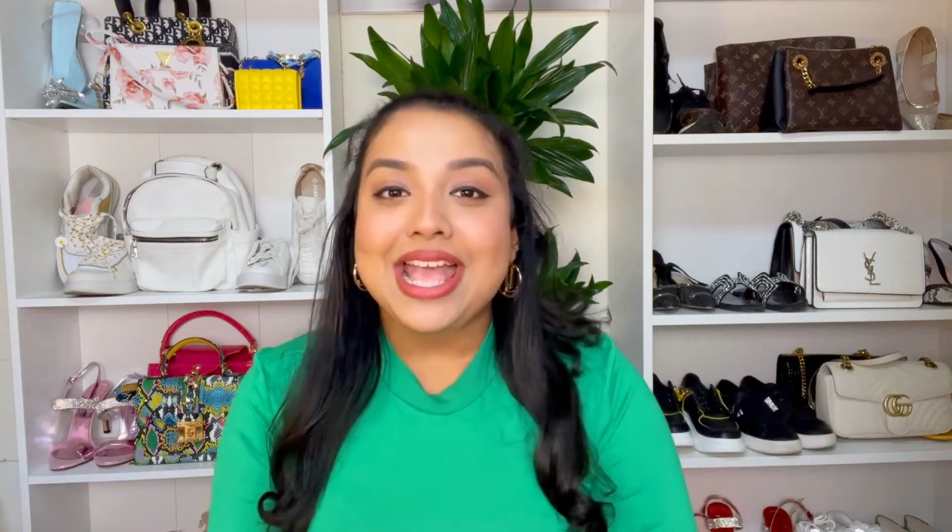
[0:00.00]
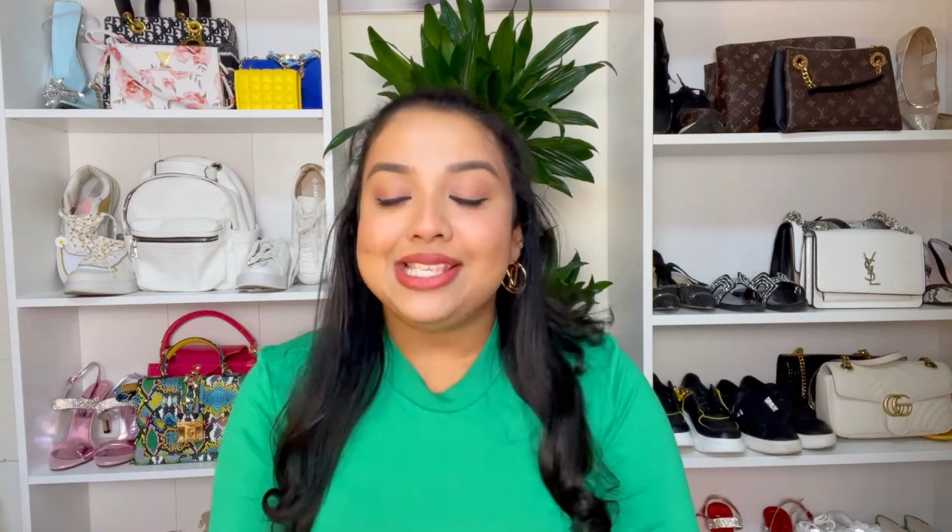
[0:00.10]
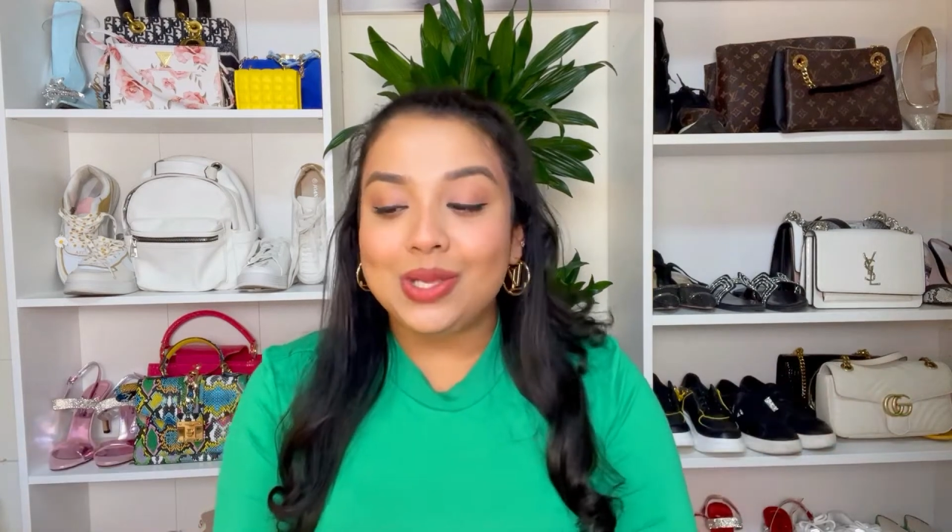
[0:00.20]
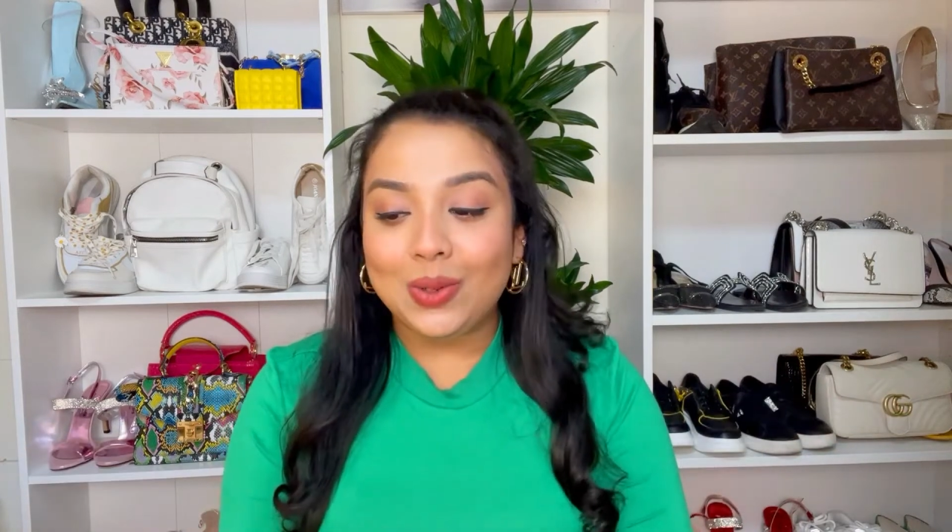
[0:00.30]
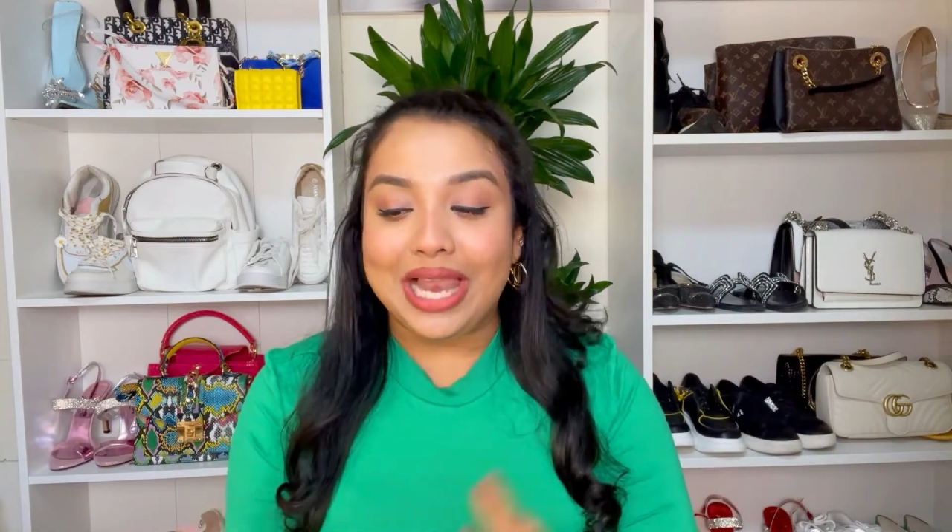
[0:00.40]

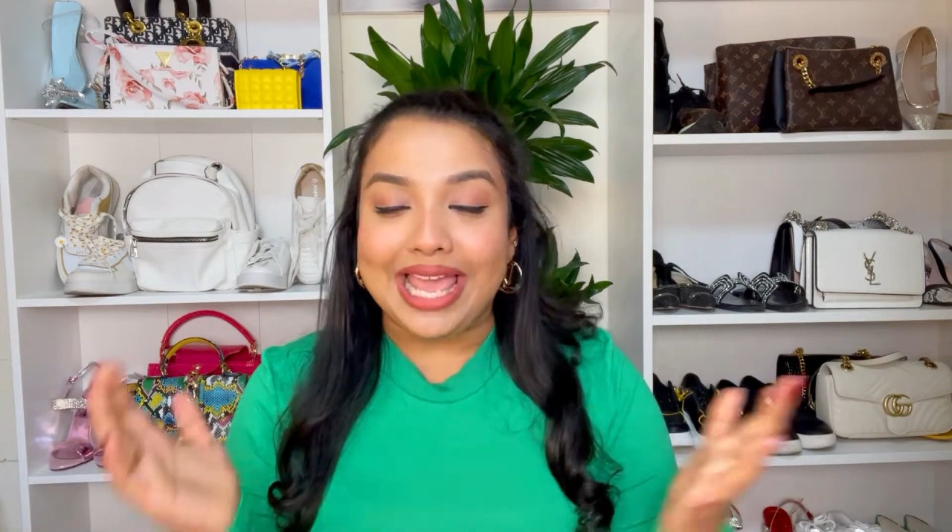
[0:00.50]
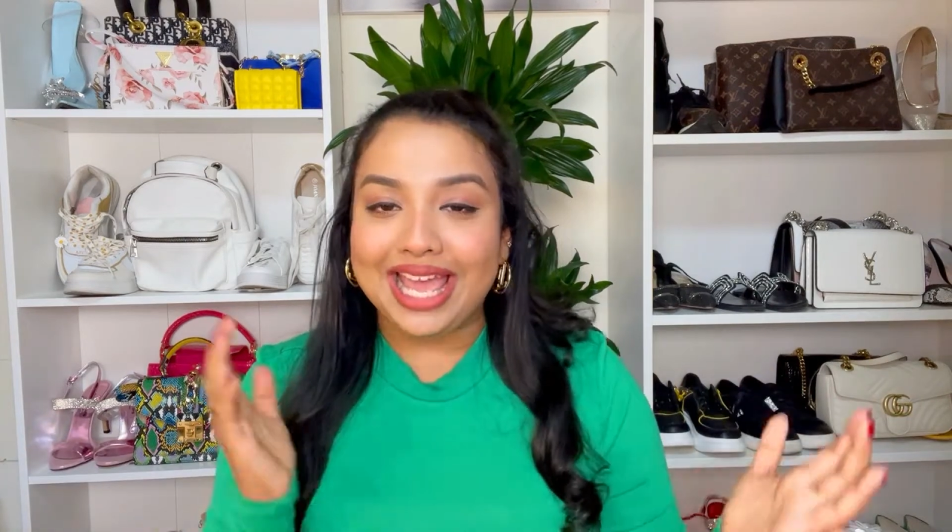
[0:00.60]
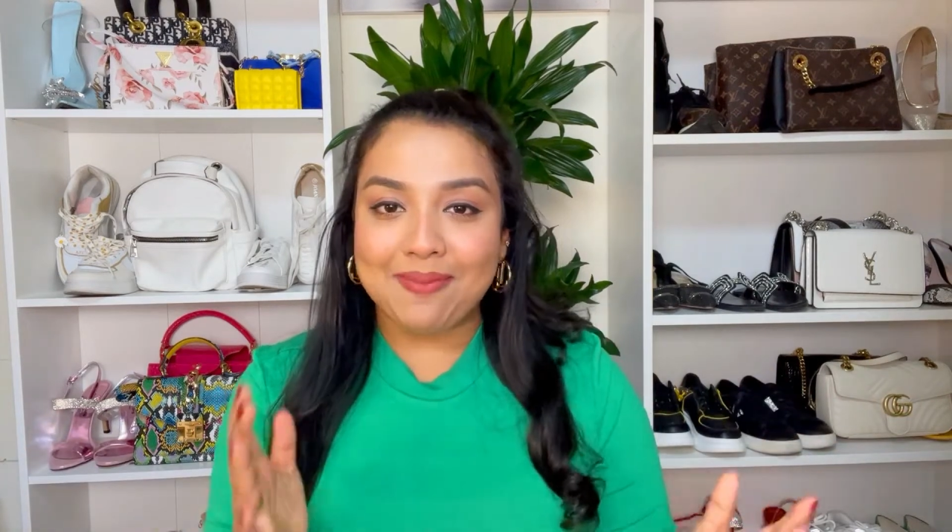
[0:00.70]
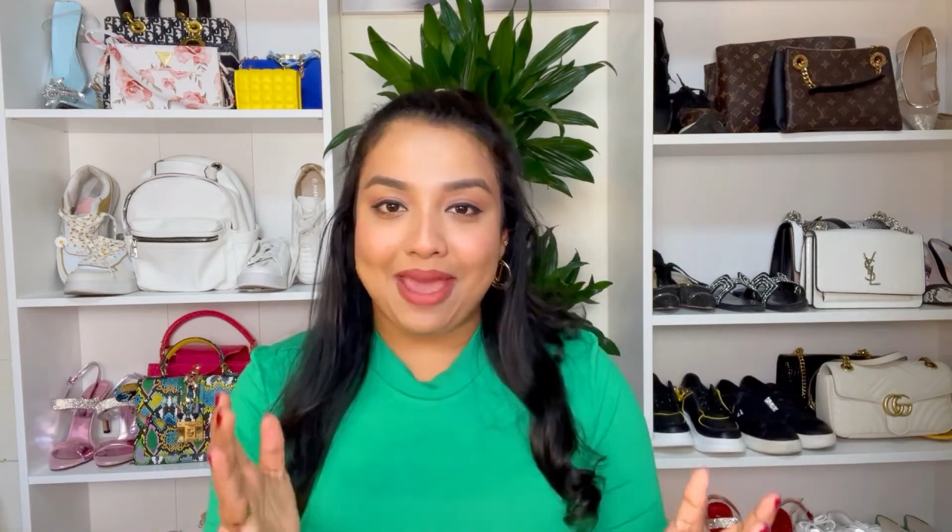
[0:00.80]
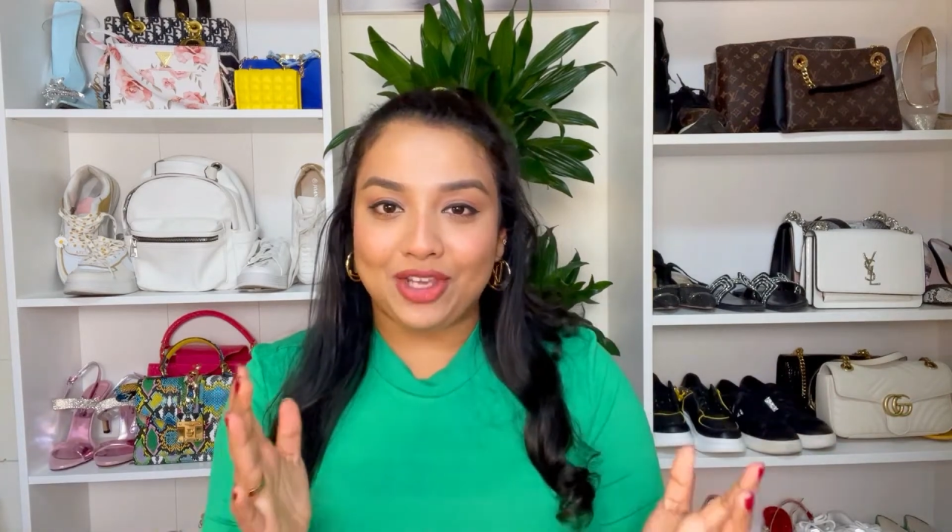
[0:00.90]
So like
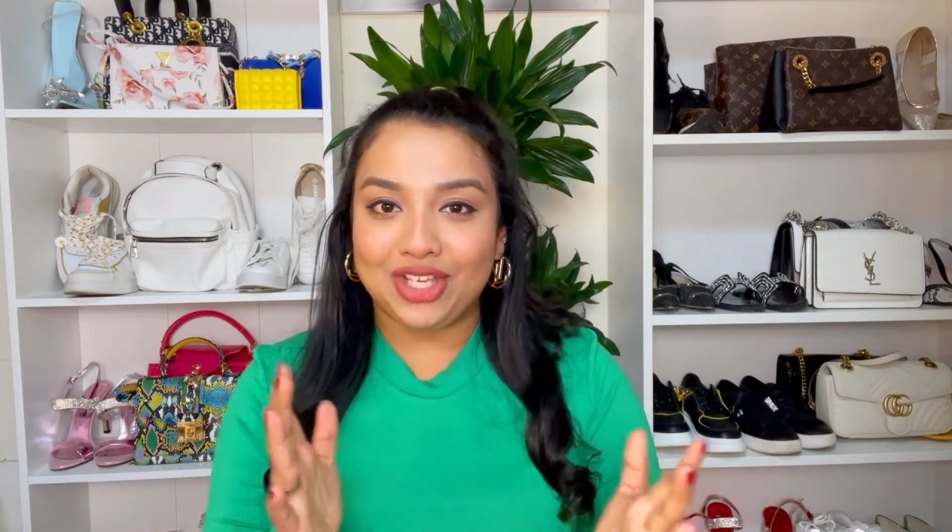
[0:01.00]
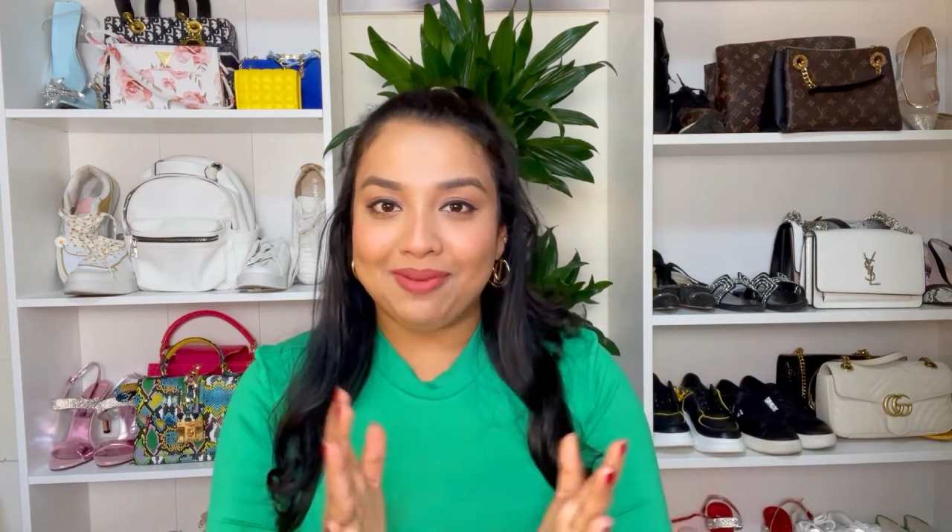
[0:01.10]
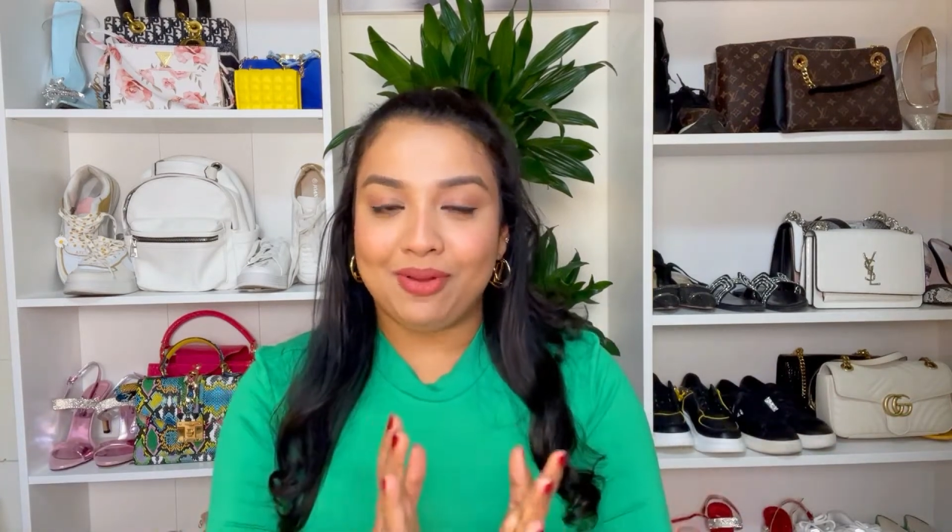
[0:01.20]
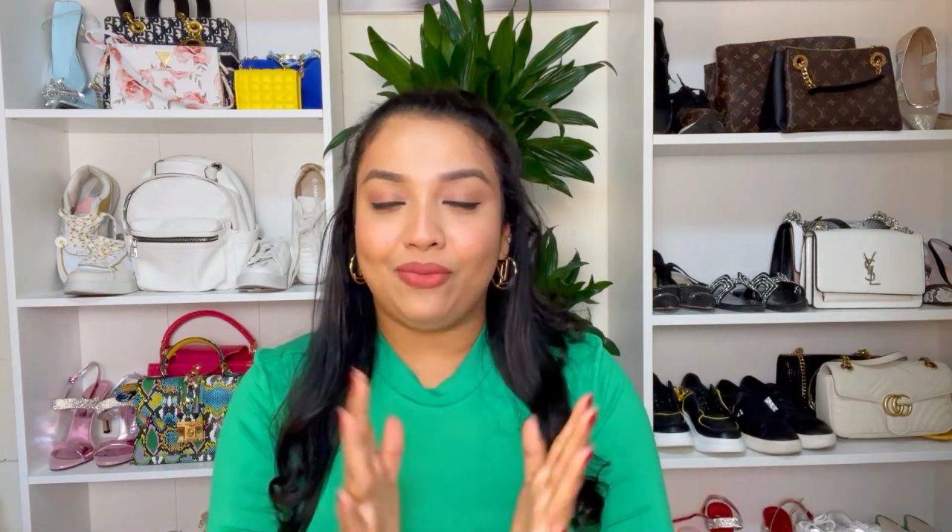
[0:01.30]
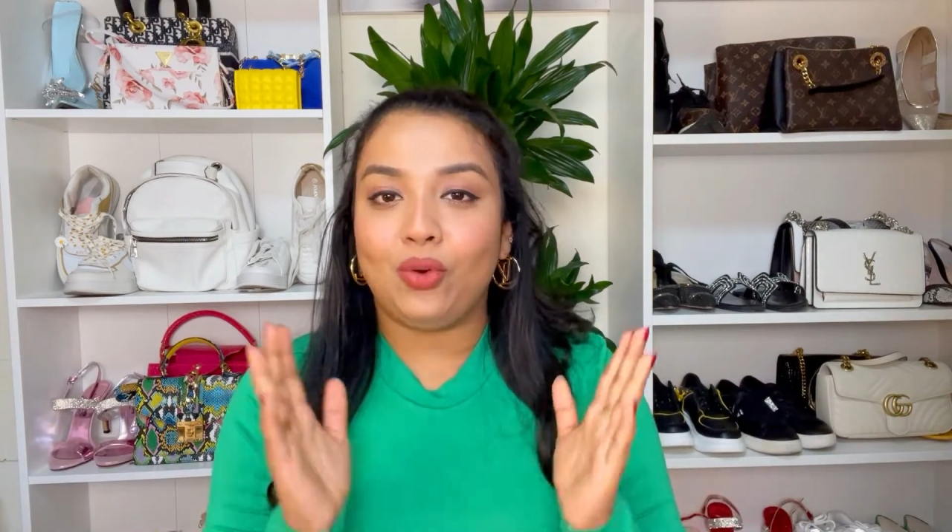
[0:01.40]
I
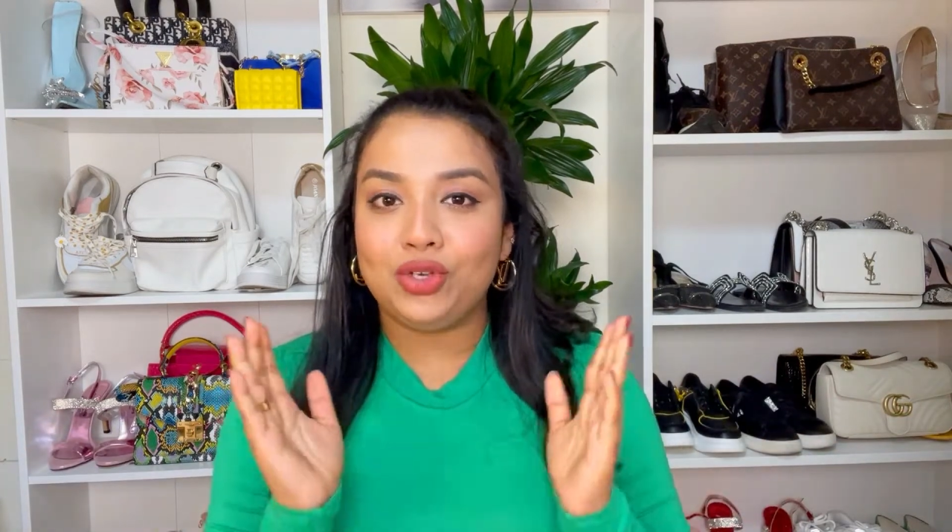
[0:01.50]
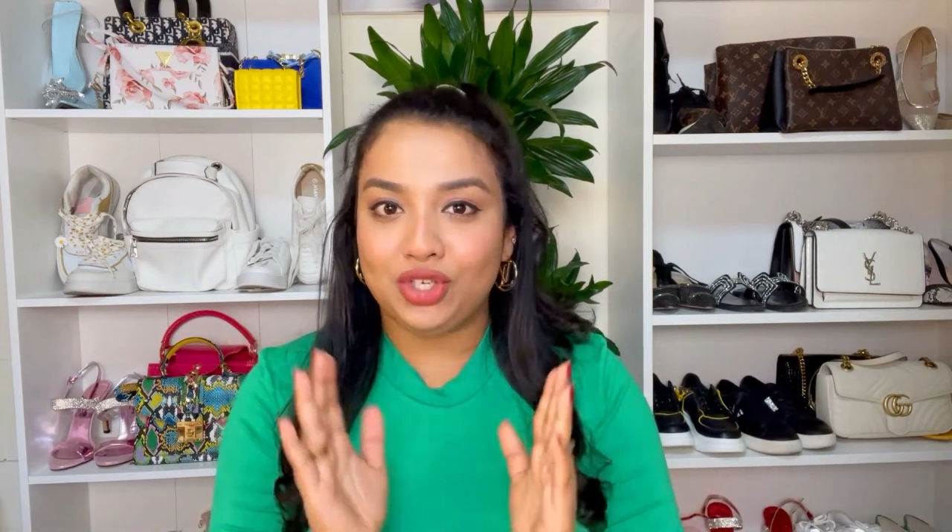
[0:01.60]
mentioned before,